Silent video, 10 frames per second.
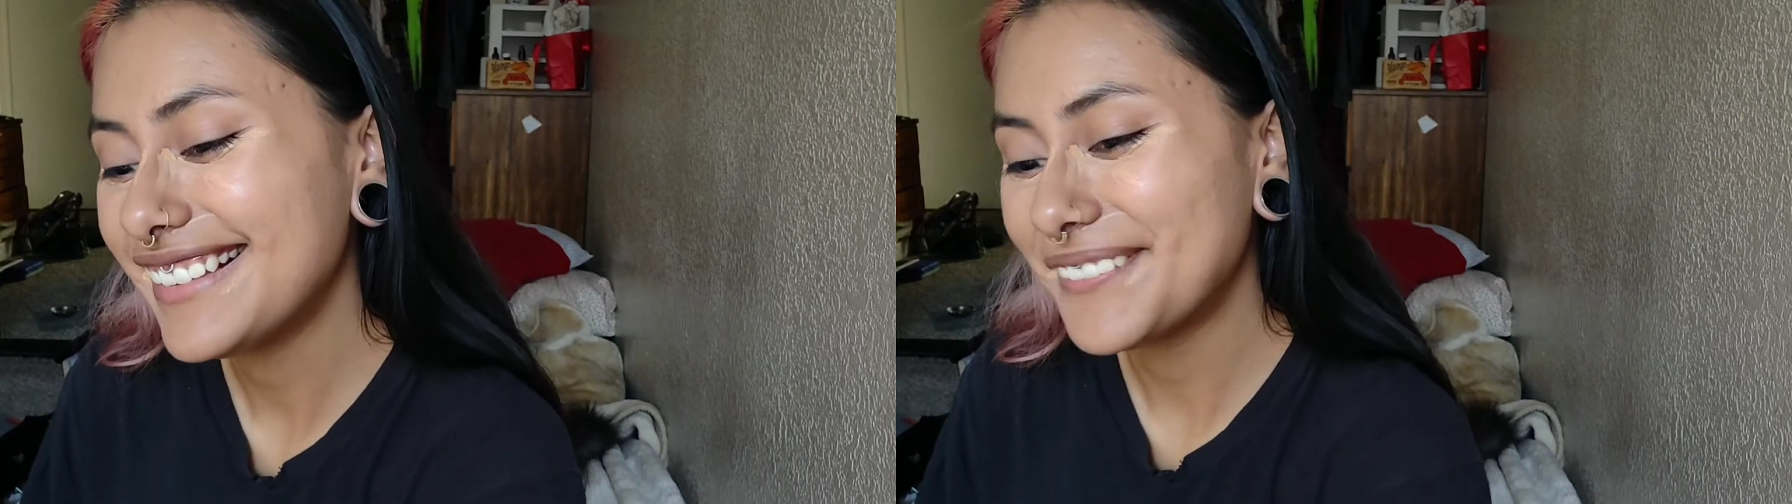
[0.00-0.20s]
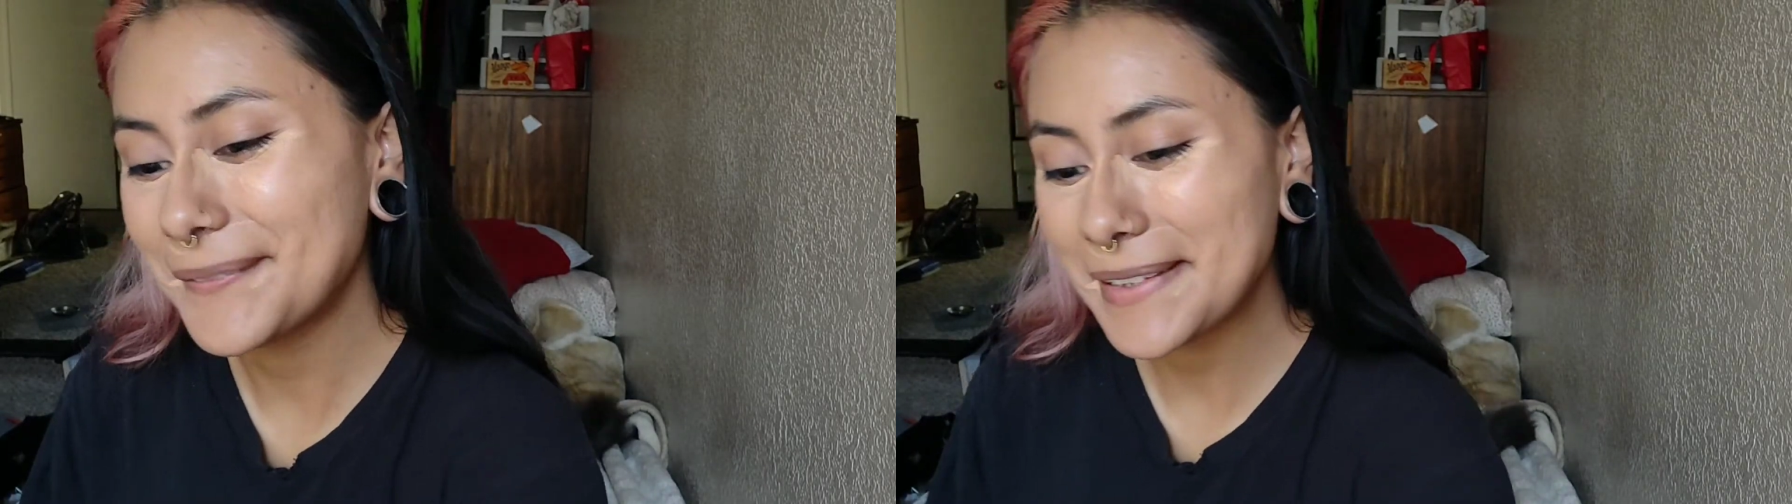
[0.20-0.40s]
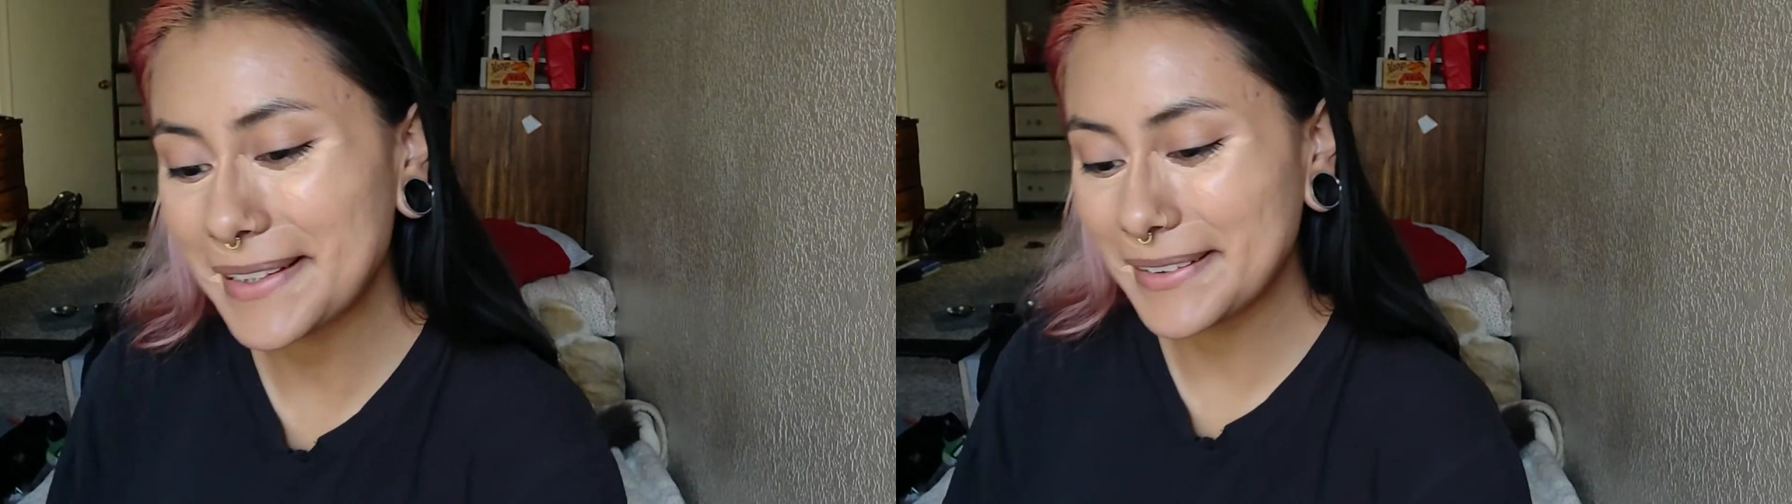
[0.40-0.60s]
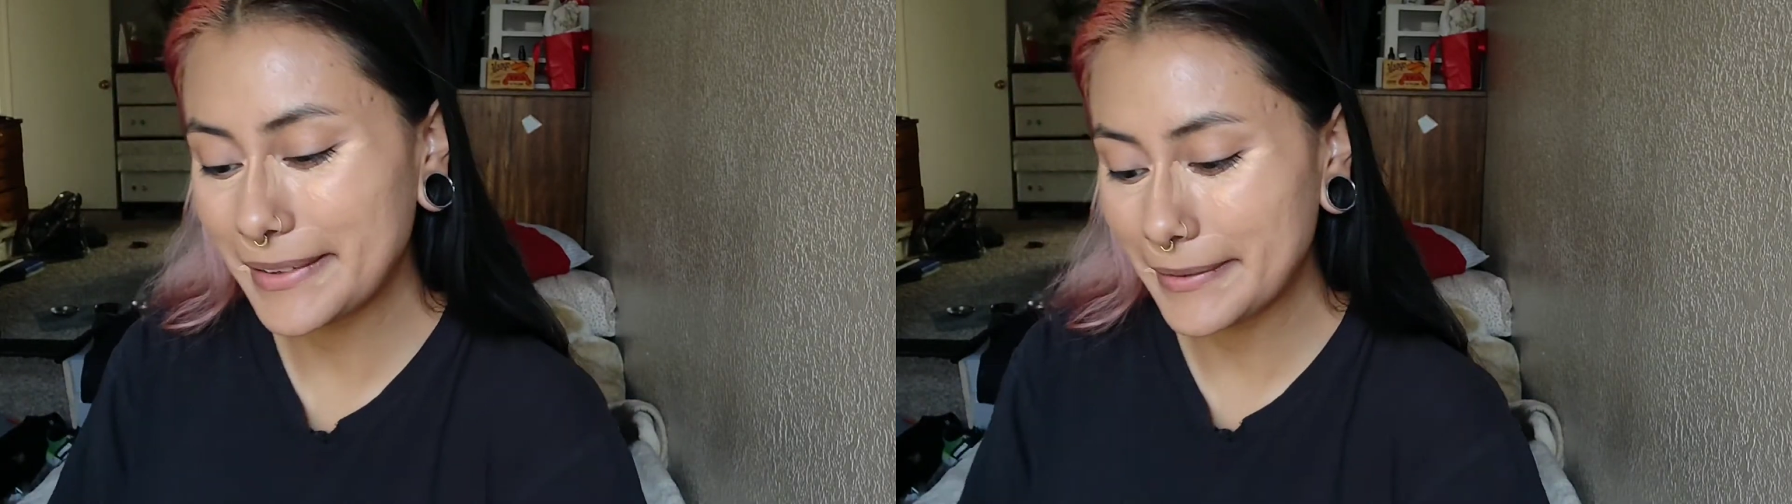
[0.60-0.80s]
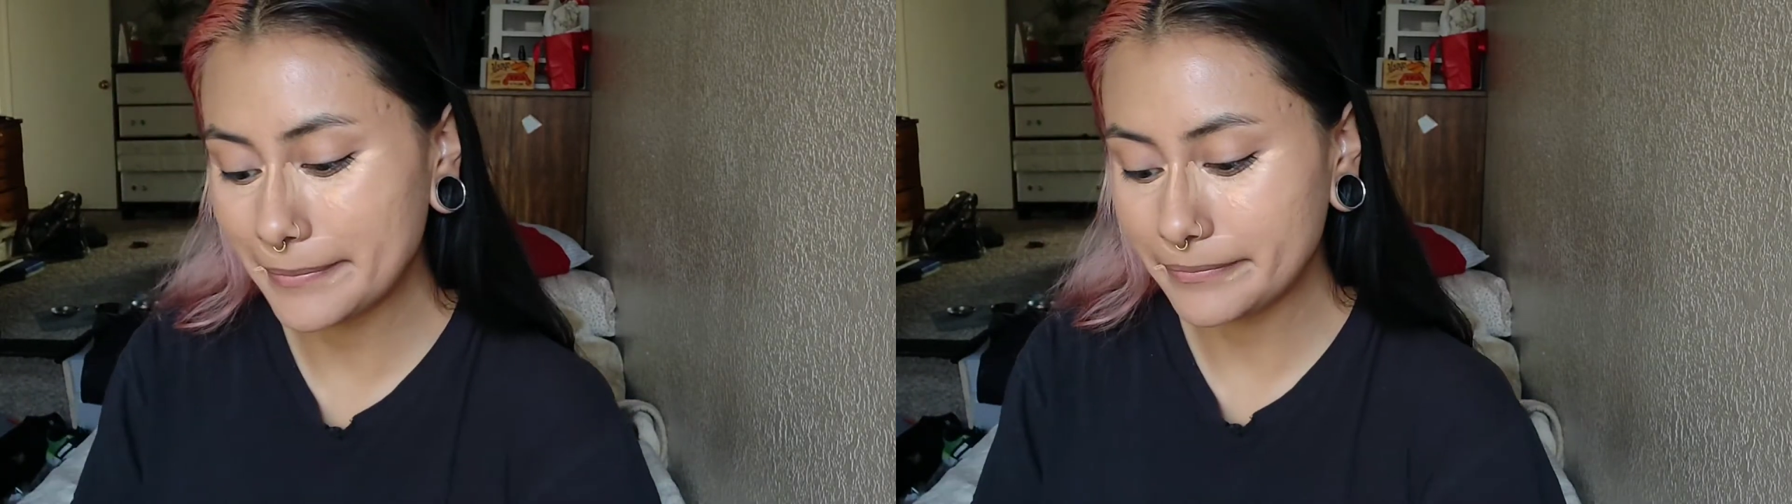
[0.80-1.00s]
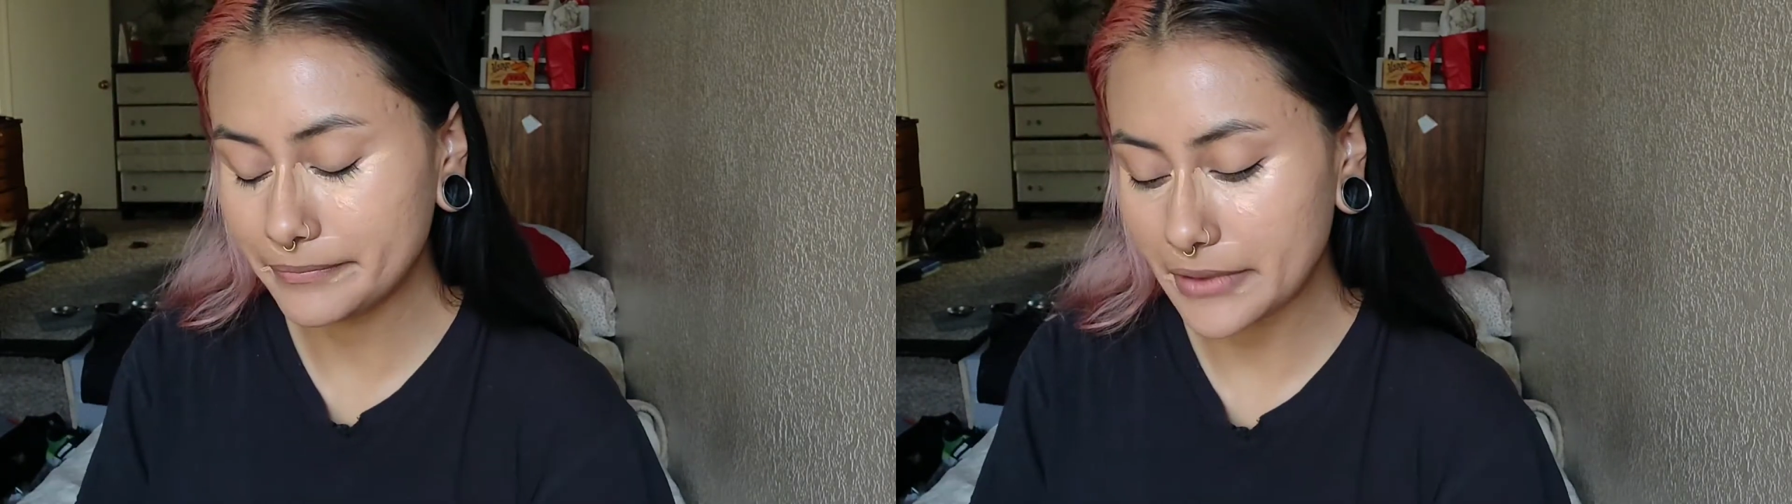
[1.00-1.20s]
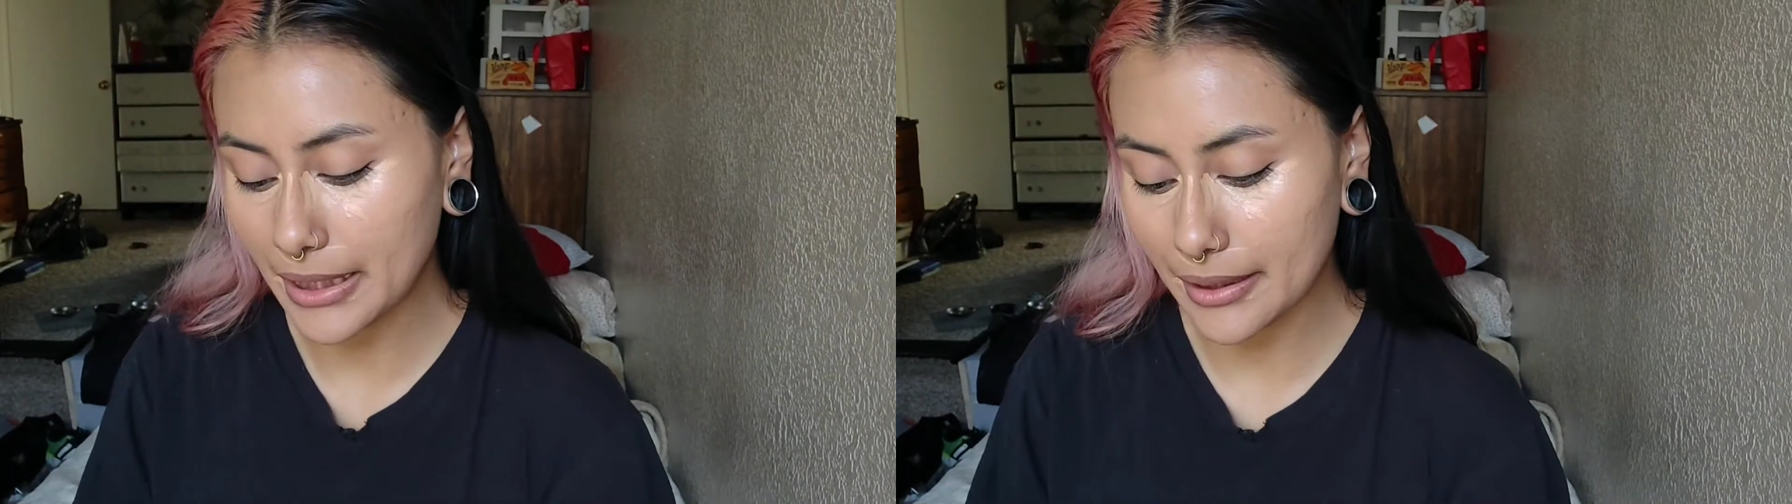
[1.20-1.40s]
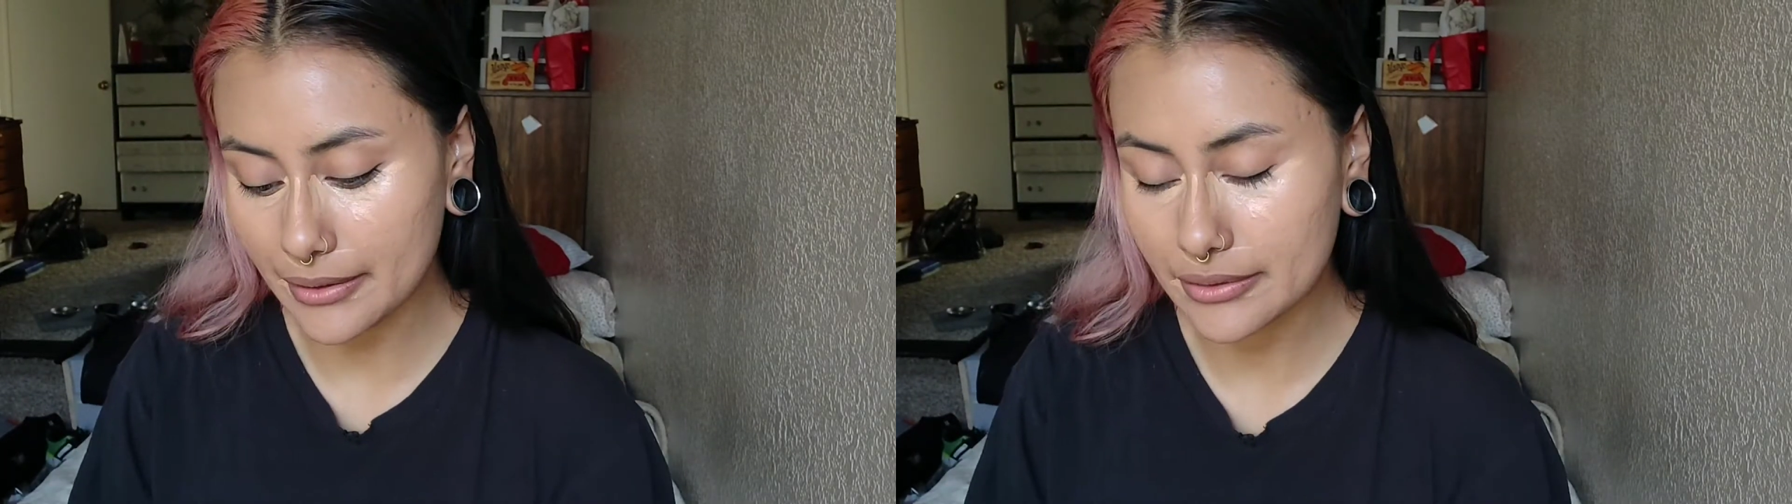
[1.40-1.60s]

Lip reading: But yeah.